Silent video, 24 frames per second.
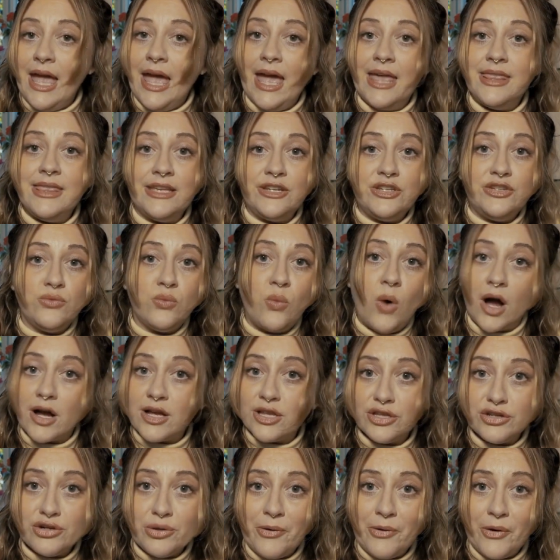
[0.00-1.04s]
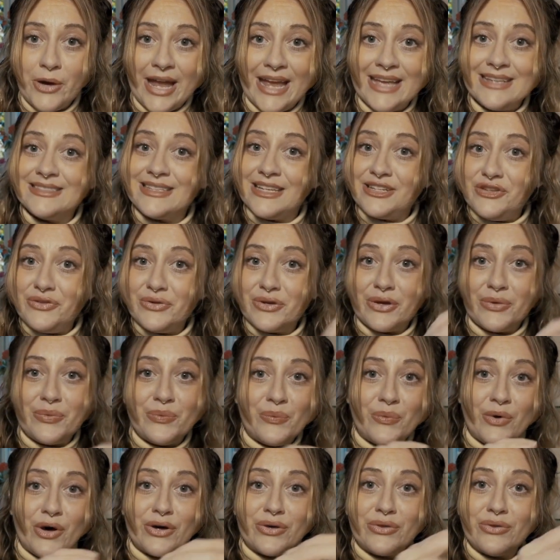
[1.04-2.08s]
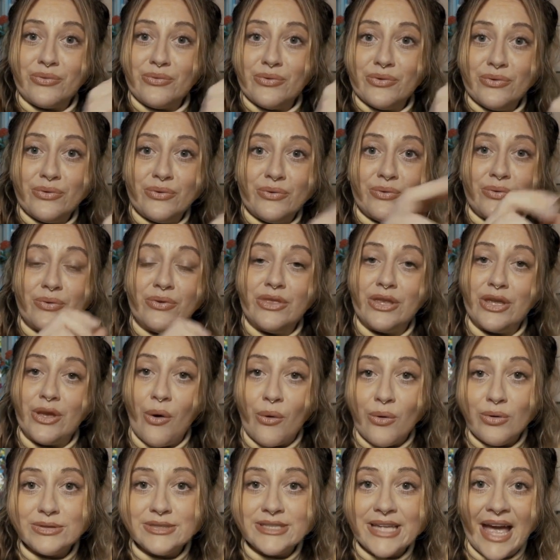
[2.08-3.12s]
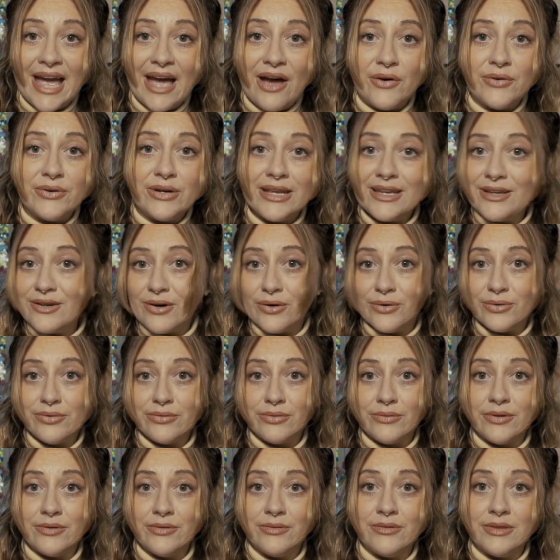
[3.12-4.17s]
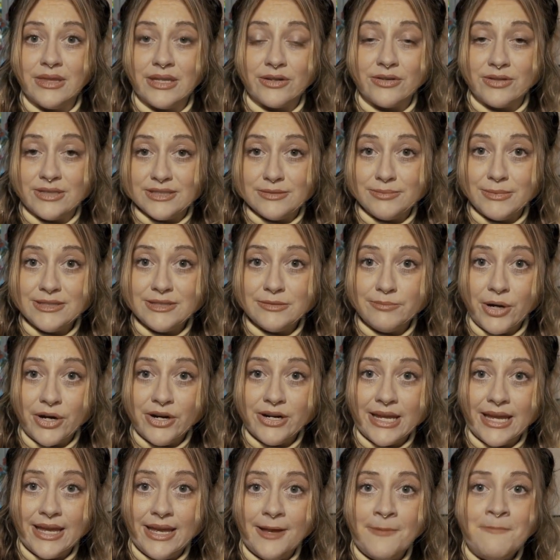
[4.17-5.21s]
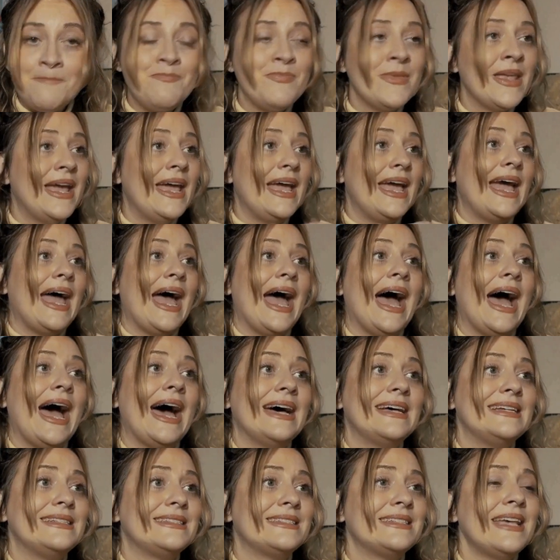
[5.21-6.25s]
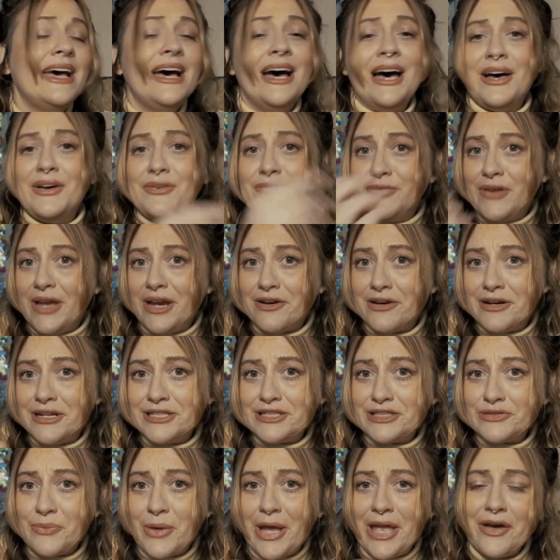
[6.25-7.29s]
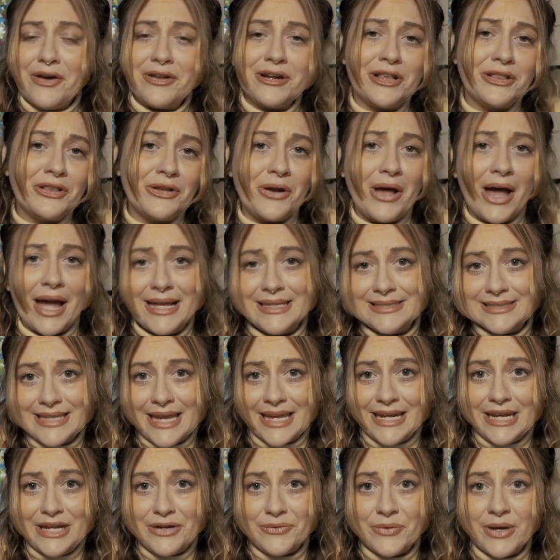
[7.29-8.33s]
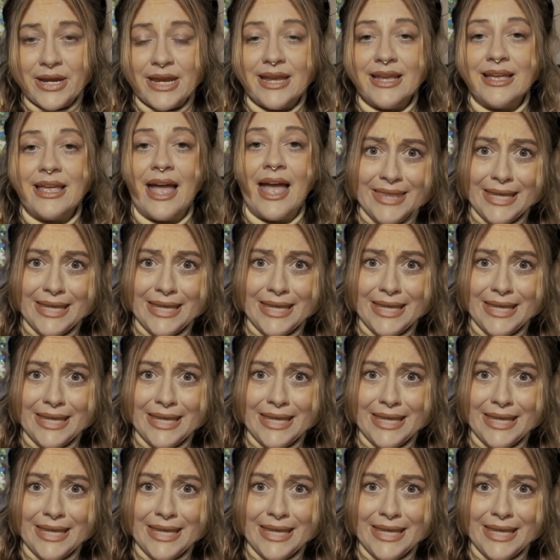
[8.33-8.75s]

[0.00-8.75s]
And then you walk a little bit ways and you can walk through the old town and go through the Christmas market. It has a Ferris wheel and a little ice skating rink.